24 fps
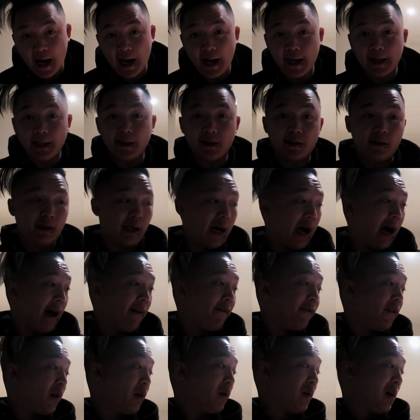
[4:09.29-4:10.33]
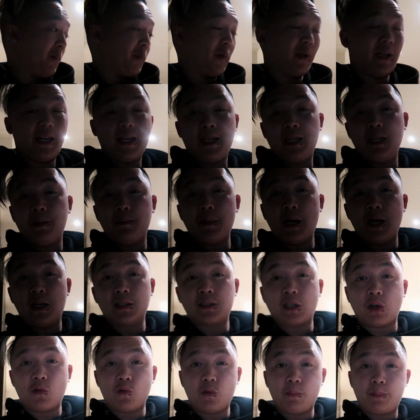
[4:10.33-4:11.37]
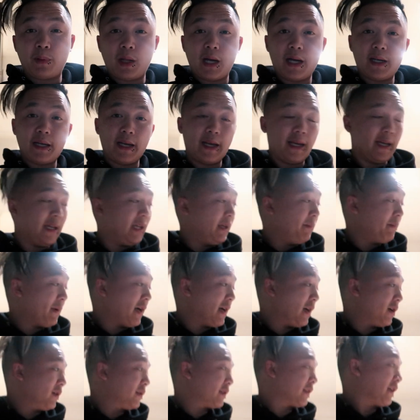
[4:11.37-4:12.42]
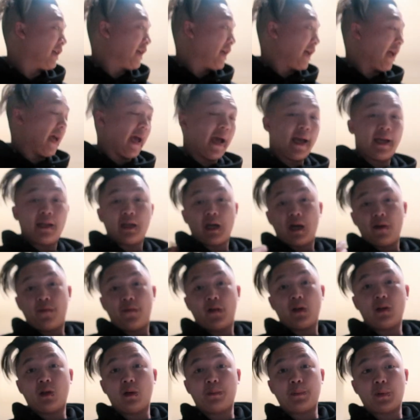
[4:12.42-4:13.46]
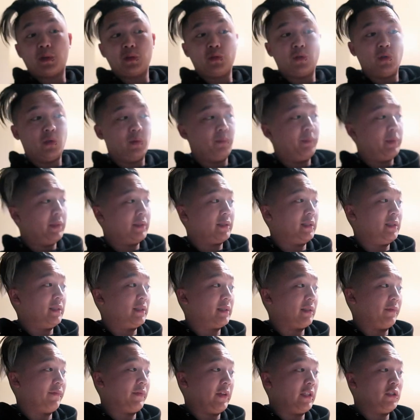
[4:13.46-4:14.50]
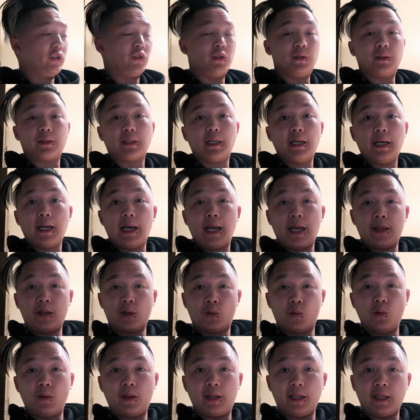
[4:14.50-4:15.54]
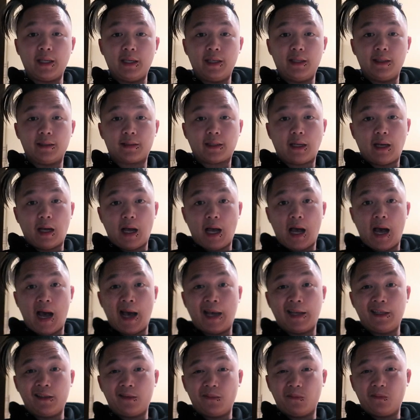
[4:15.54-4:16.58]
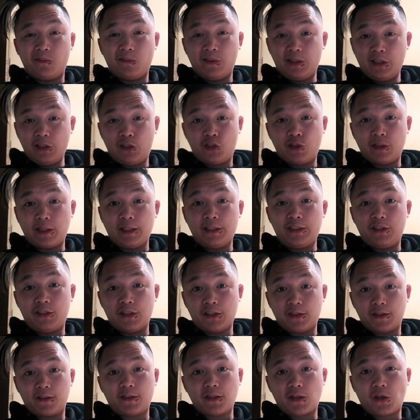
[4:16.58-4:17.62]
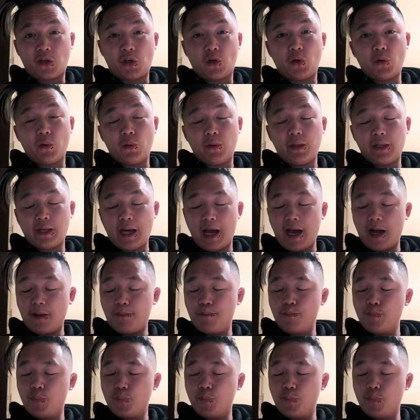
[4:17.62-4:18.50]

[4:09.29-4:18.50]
I I follow up on emails. I reply to emails, and I follow up on new business adventures. And the good thing is, I literally just secured